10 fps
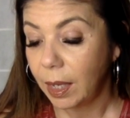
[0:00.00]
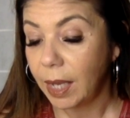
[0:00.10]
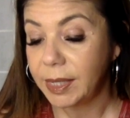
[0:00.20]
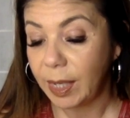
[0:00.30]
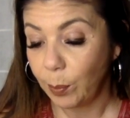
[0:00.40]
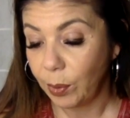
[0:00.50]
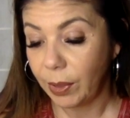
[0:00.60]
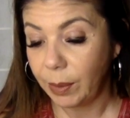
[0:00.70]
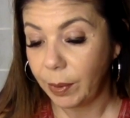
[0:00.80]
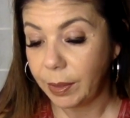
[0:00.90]
a
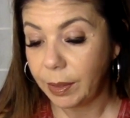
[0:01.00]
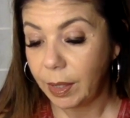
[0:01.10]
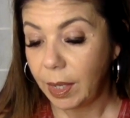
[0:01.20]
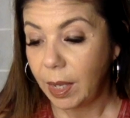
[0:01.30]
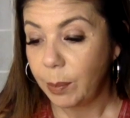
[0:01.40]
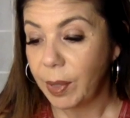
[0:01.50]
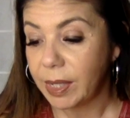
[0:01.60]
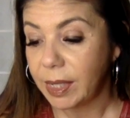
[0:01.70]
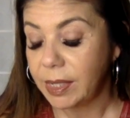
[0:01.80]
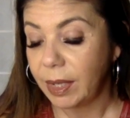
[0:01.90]
temporary one,
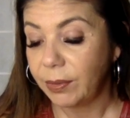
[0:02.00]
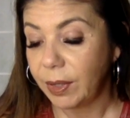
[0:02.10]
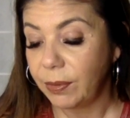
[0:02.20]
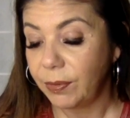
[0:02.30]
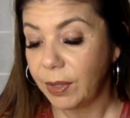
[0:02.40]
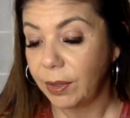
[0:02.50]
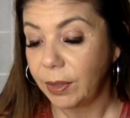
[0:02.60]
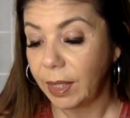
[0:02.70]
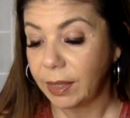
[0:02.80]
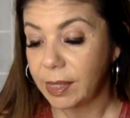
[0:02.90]
because I definitely feel
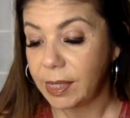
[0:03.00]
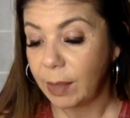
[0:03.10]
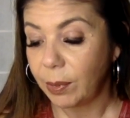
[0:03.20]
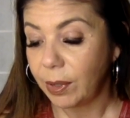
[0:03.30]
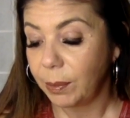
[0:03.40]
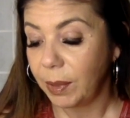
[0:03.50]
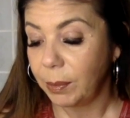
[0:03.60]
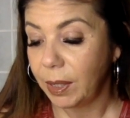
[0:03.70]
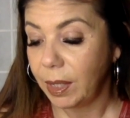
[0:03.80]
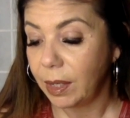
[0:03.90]
like the stable
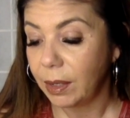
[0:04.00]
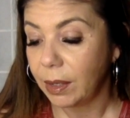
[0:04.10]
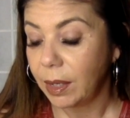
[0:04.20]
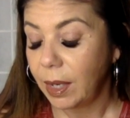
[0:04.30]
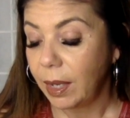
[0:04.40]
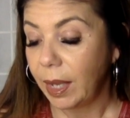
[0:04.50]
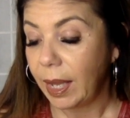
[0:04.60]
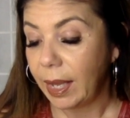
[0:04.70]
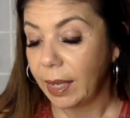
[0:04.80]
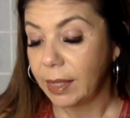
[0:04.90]
commitment here.
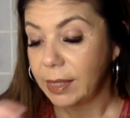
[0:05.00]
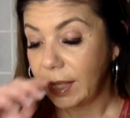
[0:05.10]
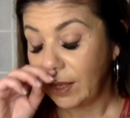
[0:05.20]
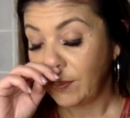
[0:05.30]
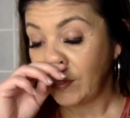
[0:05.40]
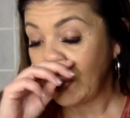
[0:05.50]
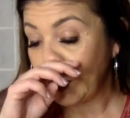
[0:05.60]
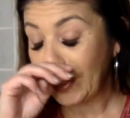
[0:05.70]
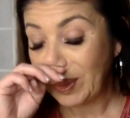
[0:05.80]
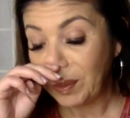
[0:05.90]
And if
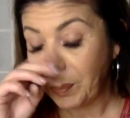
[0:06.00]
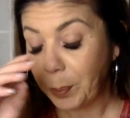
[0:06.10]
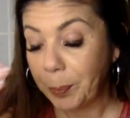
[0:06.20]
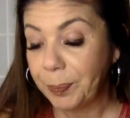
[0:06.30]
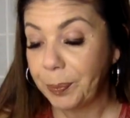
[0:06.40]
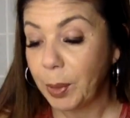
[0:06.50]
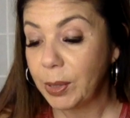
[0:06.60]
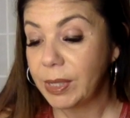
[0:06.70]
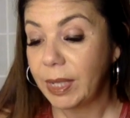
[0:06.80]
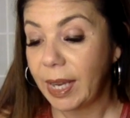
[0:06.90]
your
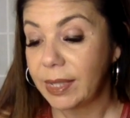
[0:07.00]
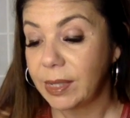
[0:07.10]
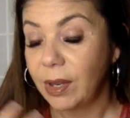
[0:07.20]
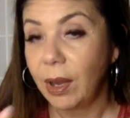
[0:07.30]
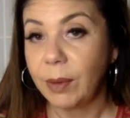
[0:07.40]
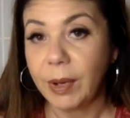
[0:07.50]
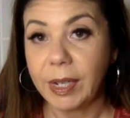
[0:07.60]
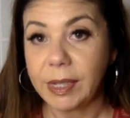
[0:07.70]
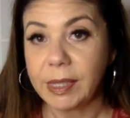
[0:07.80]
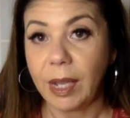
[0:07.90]
person has not
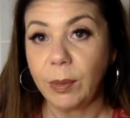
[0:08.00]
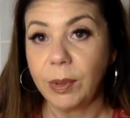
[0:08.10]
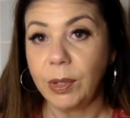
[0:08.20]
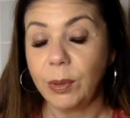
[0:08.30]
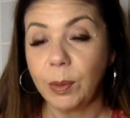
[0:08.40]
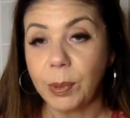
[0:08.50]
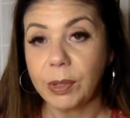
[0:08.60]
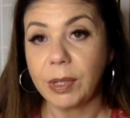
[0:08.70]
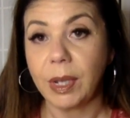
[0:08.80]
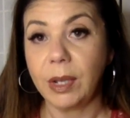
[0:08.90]
reconciled with you, the
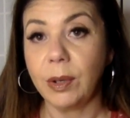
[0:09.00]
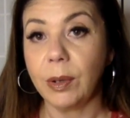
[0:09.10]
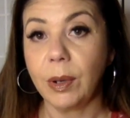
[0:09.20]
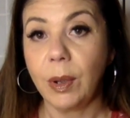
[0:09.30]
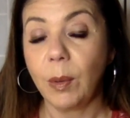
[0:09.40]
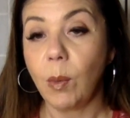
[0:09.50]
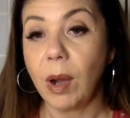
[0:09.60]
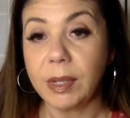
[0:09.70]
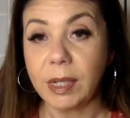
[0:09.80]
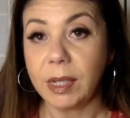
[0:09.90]
person that you're
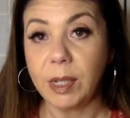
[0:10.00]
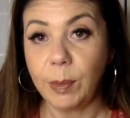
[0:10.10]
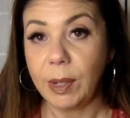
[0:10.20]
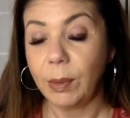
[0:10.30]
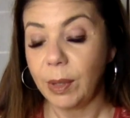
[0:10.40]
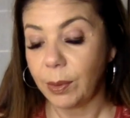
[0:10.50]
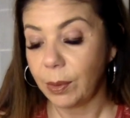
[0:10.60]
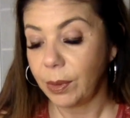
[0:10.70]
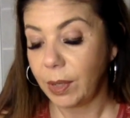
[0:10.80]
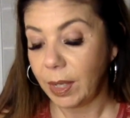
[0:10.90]
wanting to be with
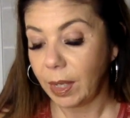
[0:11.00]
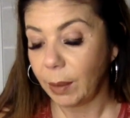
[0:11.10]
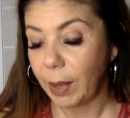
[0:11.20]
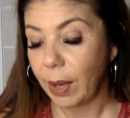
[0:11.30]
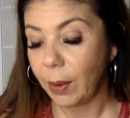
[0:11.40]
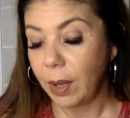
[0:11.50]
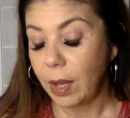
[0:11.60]
or thinking about,